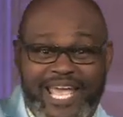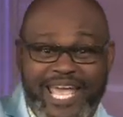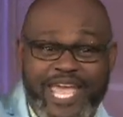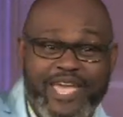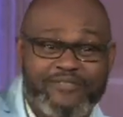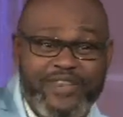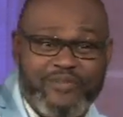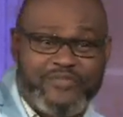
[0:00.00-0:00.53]

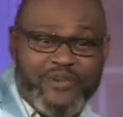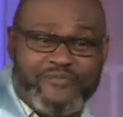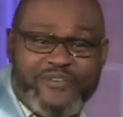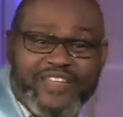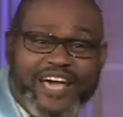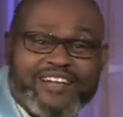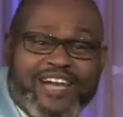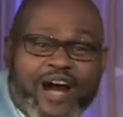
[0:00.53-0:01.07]
Even if you
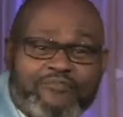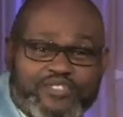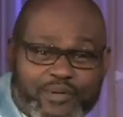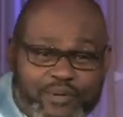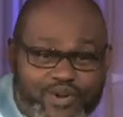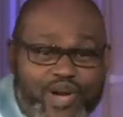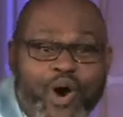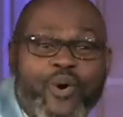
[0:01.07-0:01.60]
feel
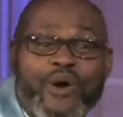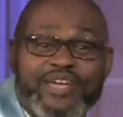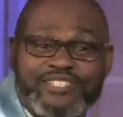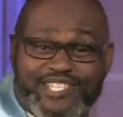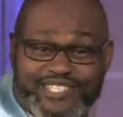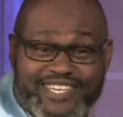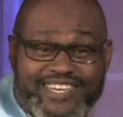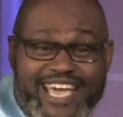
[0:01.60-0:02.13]
uncomfortable going
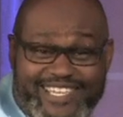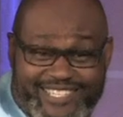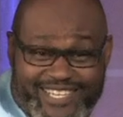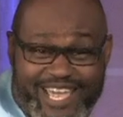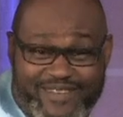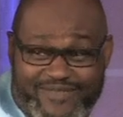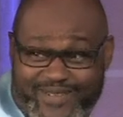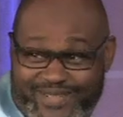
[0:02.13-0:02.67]
to the next
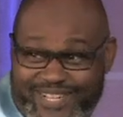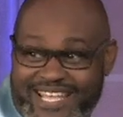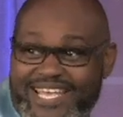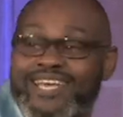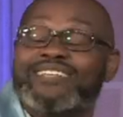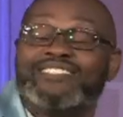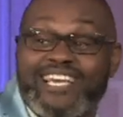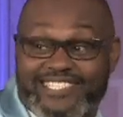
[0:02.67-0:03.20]
level,
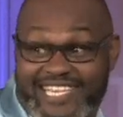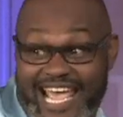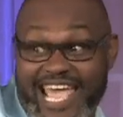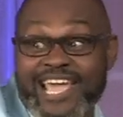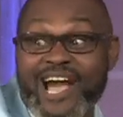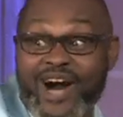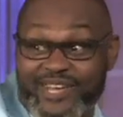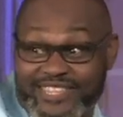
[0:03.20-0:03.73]
just
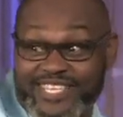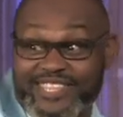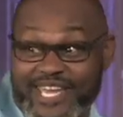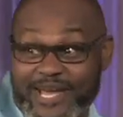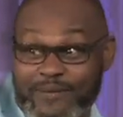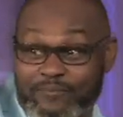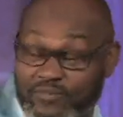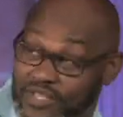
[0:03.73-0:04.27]
hang on to them.